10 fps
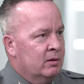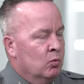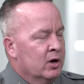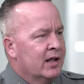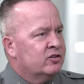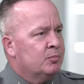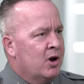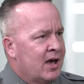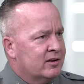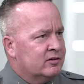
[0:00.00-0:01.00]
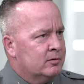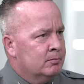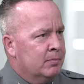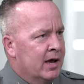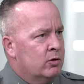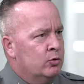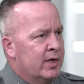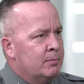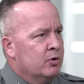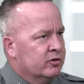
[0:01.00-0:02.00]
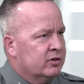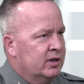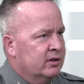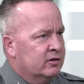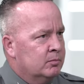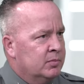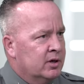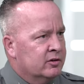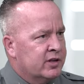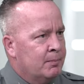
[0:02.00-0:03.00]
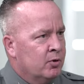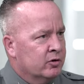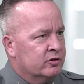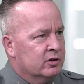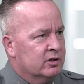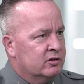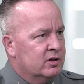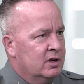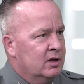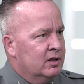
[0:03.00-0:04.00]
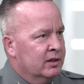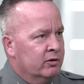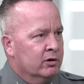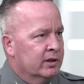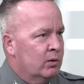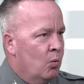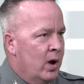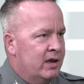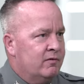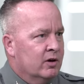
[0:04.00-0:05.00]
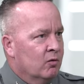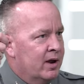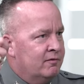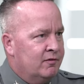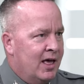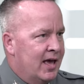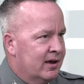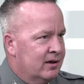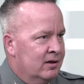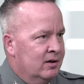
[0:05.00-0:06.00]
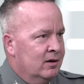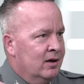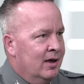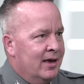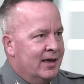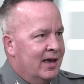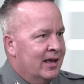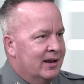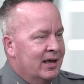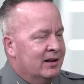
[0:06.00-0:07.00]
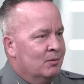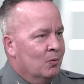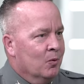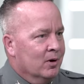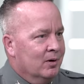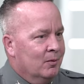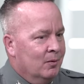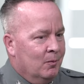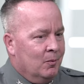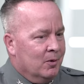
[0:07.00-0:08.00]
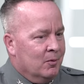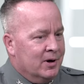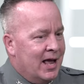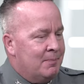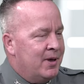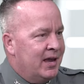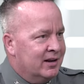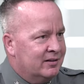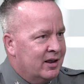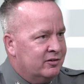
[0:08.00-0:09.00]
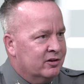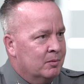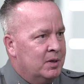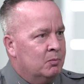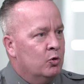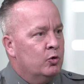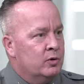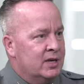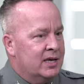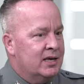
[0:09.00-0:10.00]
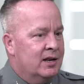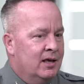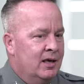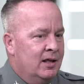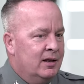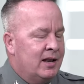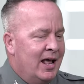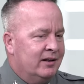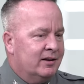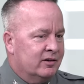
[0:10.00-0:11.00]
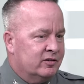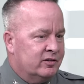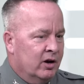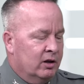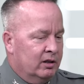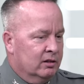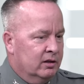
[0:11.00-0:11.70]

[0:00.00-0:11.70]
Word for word: we're not surprised by who that person is, because that person is literally waving a red flag. And we're not paying attention to people who need not necessarily